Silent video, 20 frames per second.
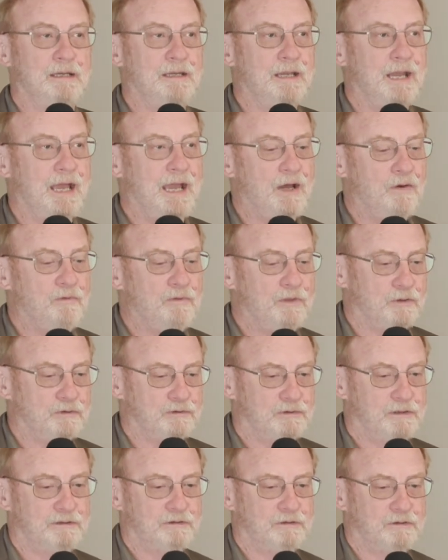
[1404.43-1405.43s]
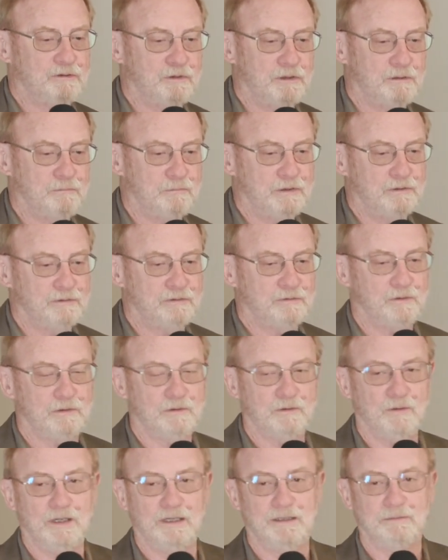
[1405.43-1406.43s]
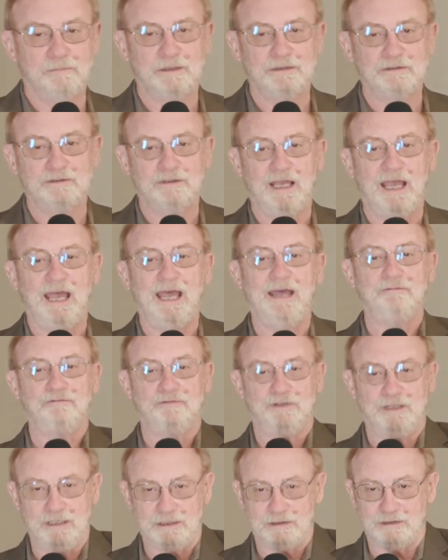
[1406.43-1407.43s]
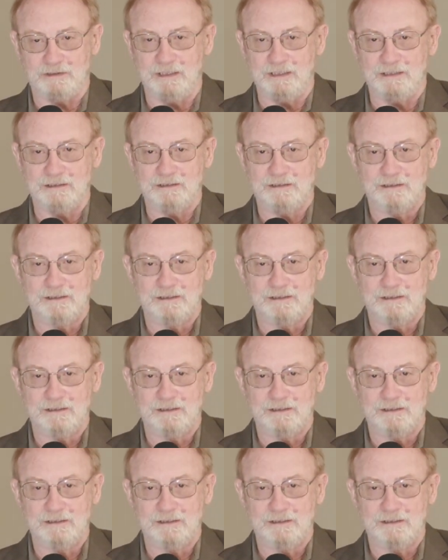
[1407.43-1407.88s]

Now those in-stream use requirements have kicked in,